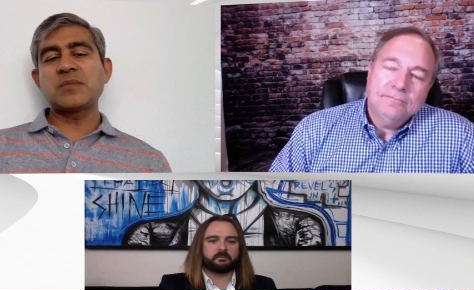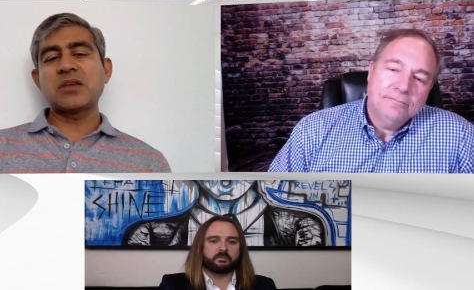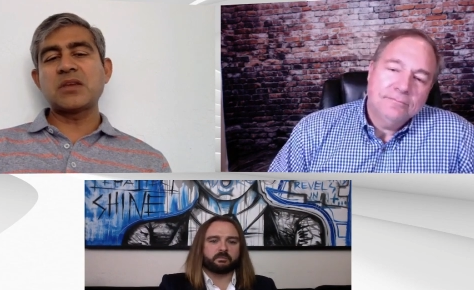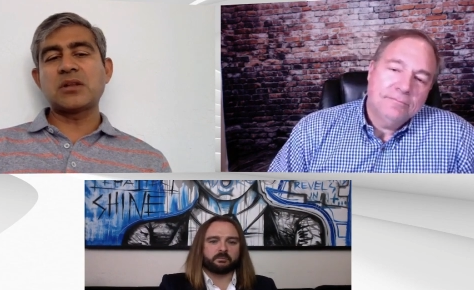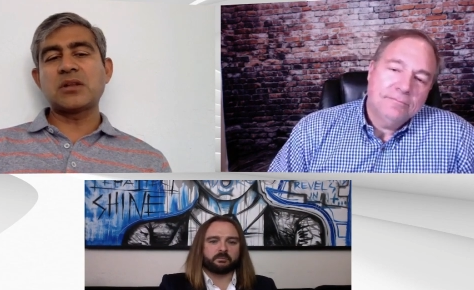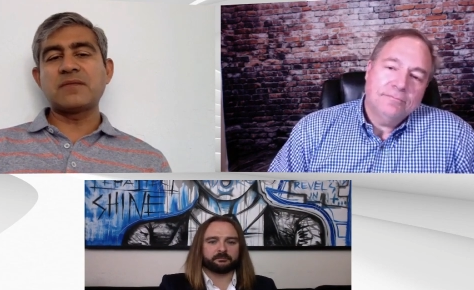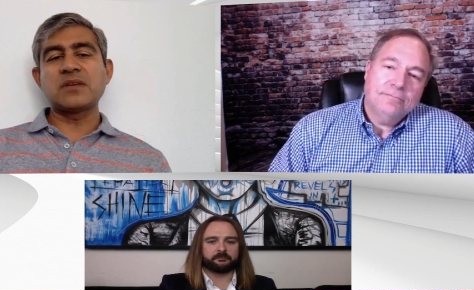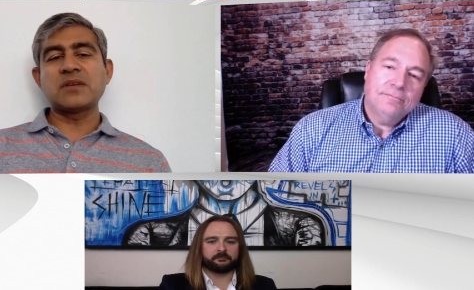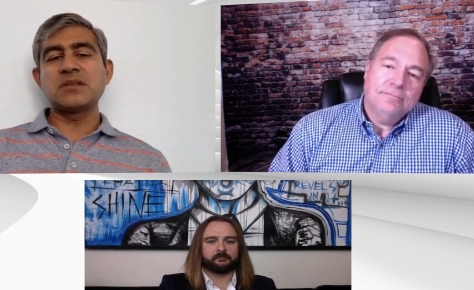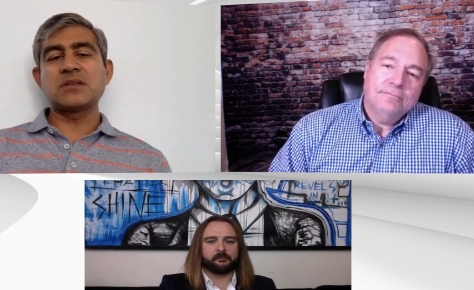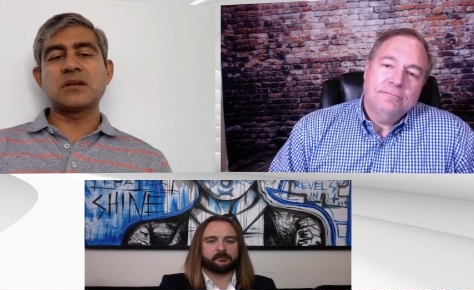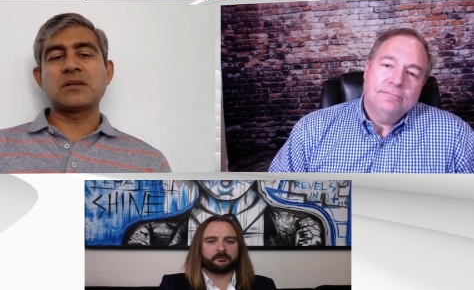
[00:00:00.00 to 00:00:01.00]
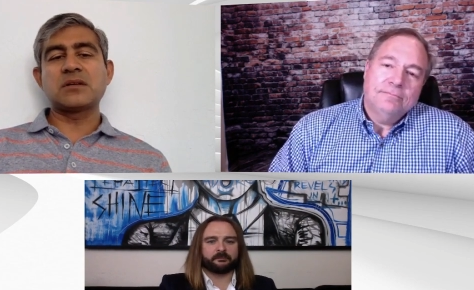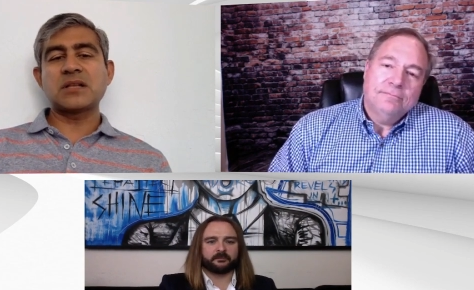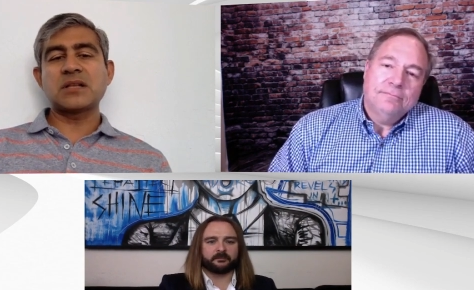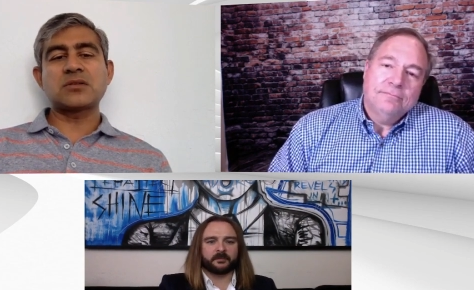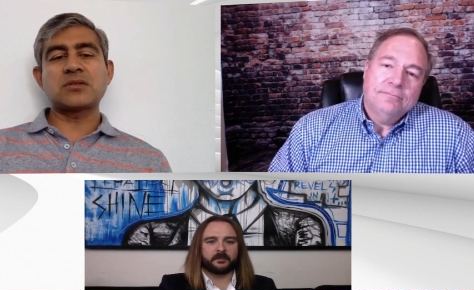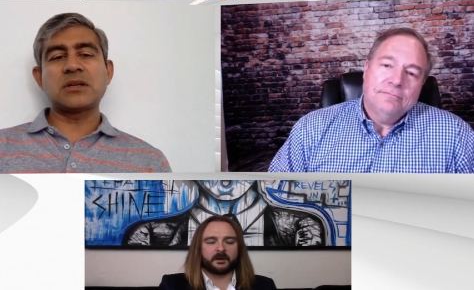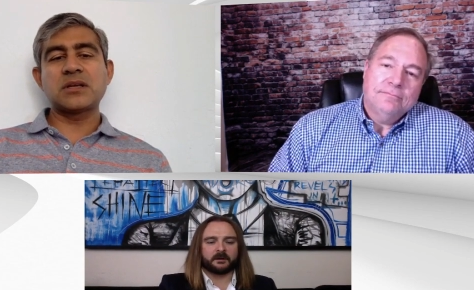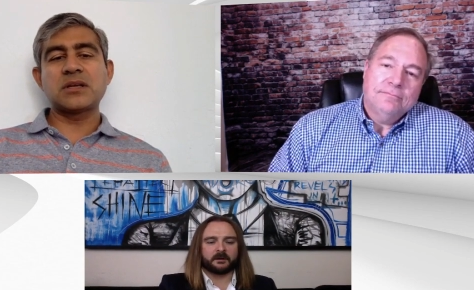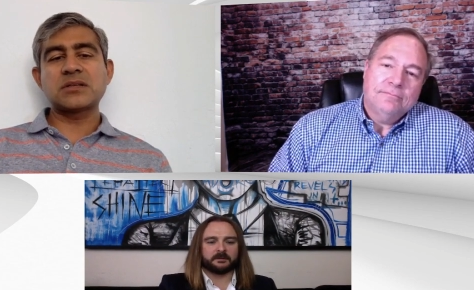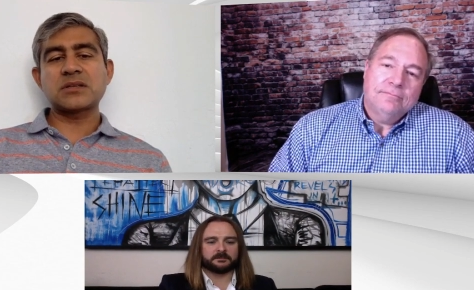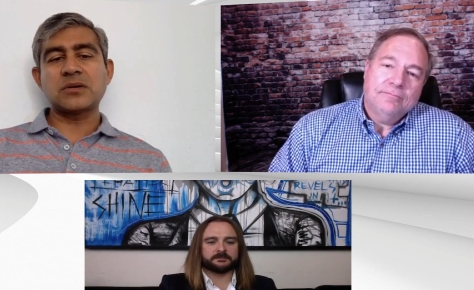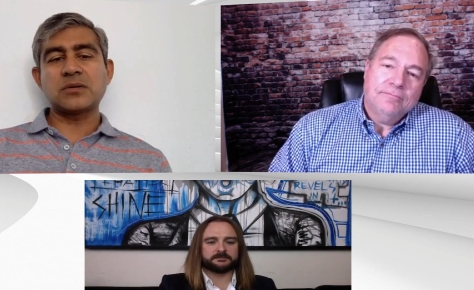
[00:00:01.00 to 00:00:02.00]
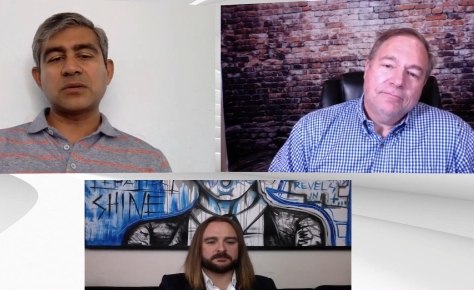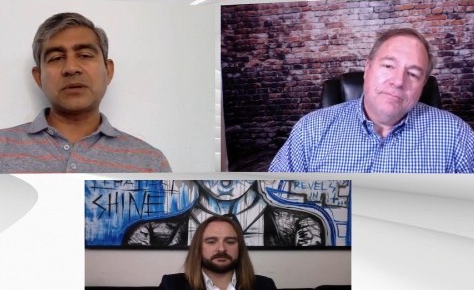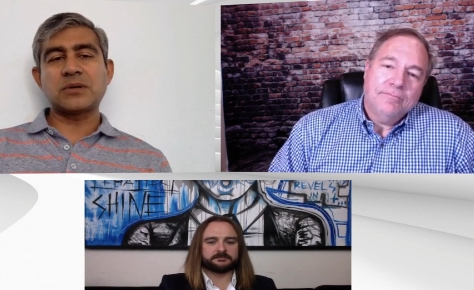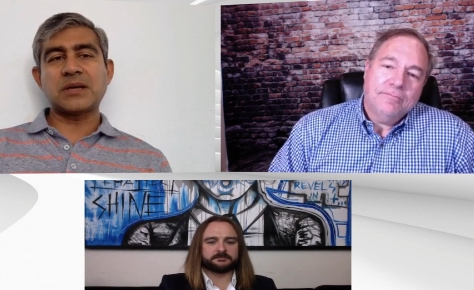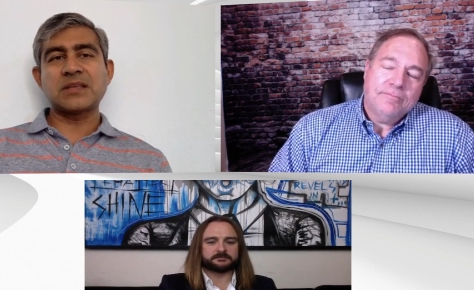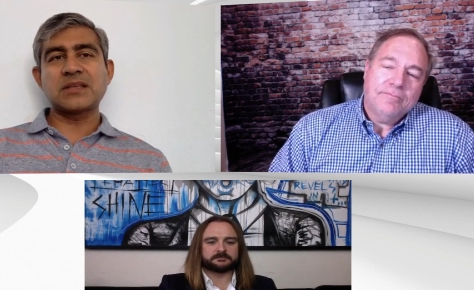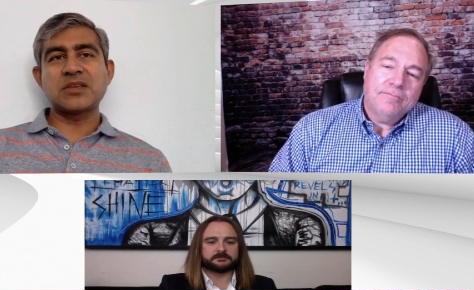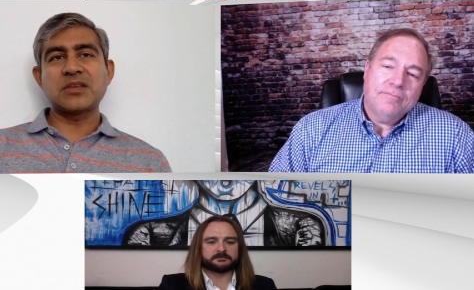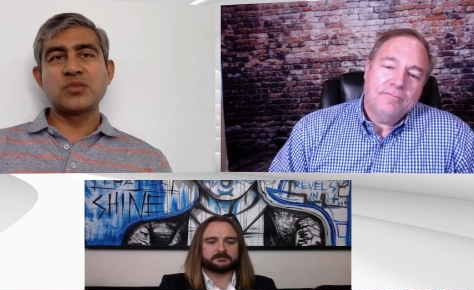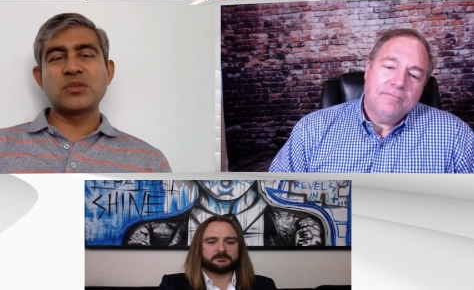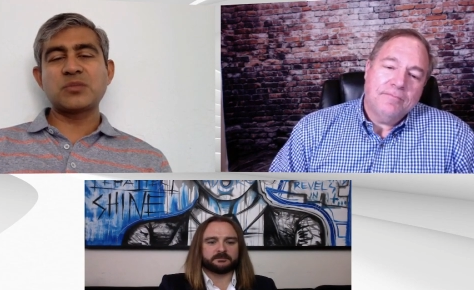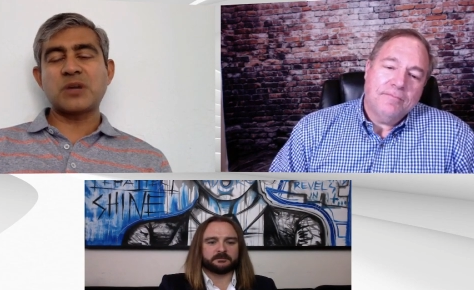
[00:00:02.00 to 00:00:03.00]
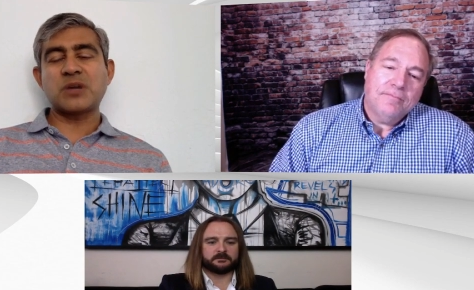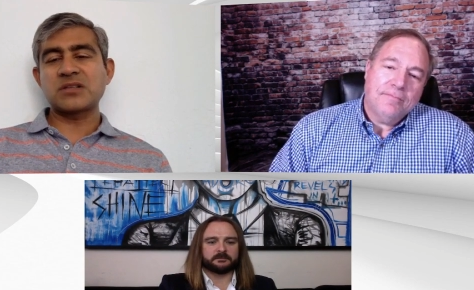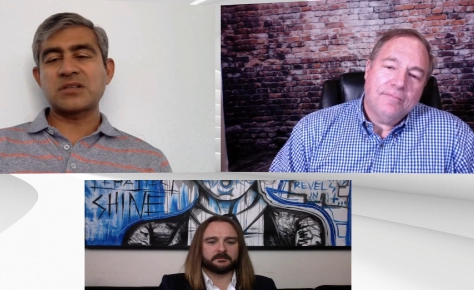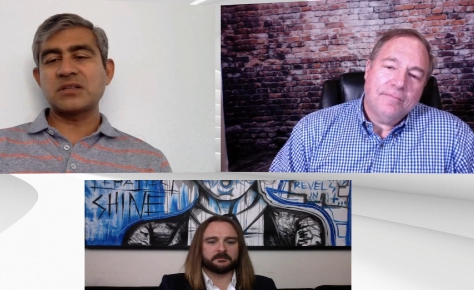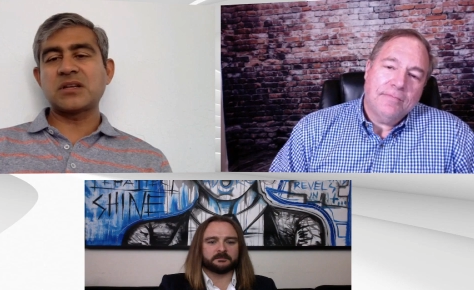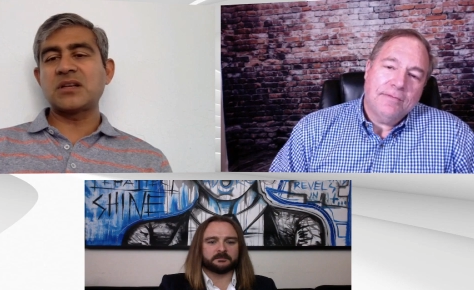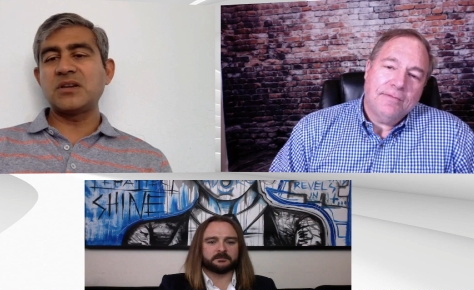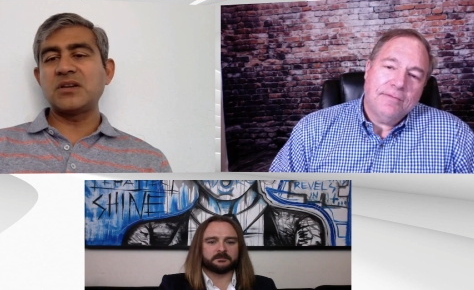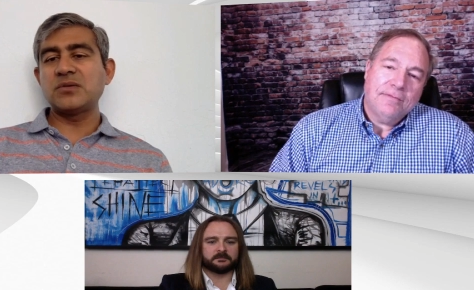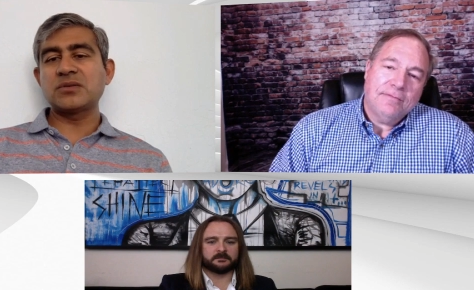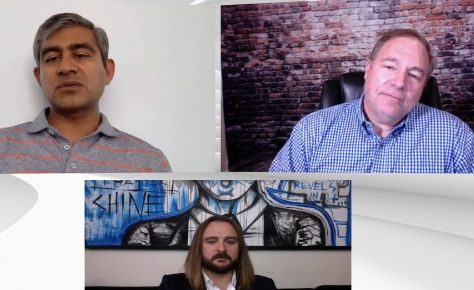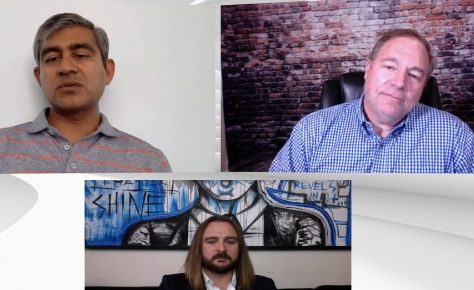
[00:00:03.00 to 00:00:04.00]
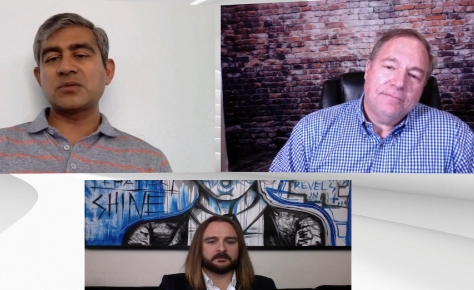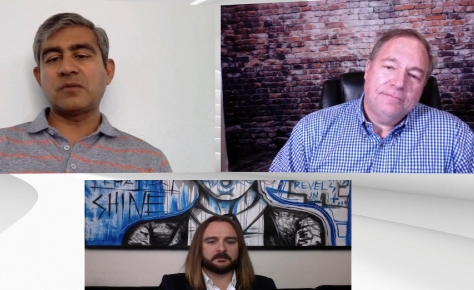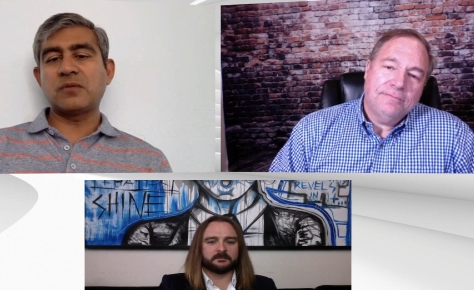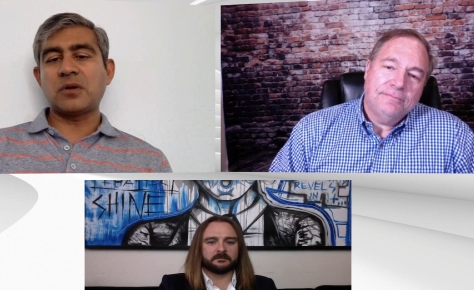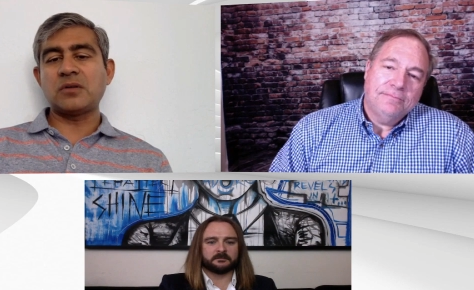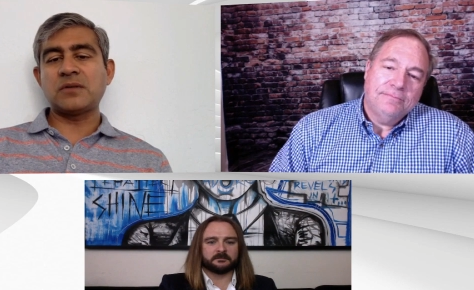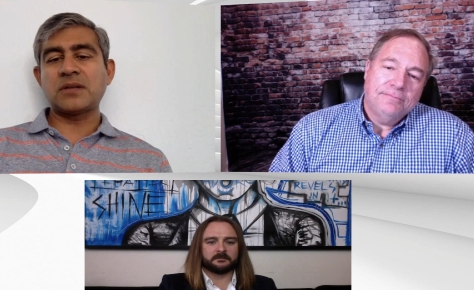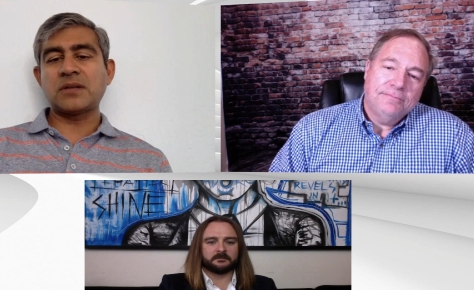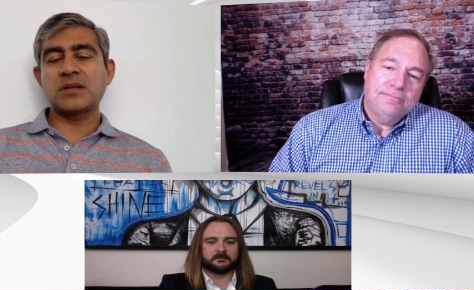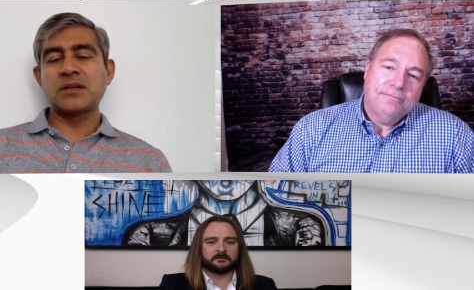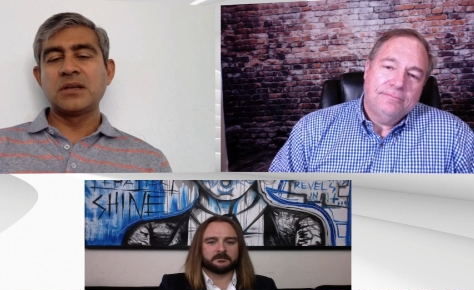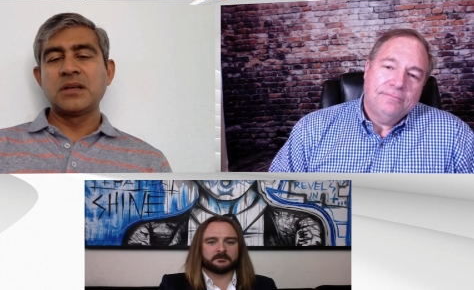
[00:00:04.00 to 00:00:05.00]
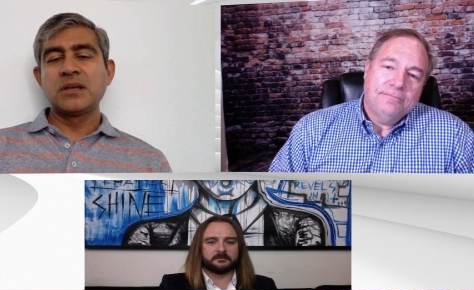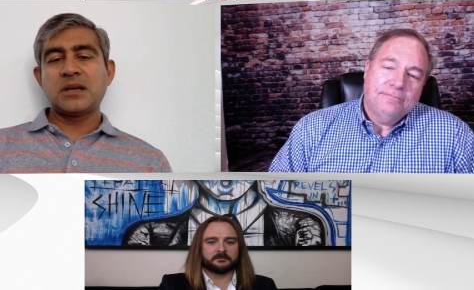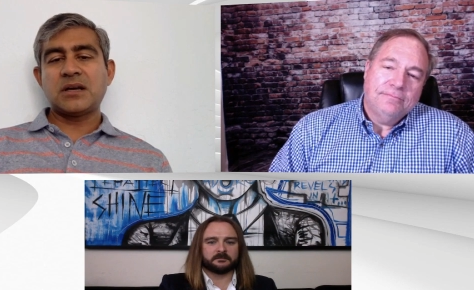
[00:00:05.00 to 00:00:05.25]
Speaker 1: are just making your life easier. That's all it is. So I think the human spot still continues to evolve, and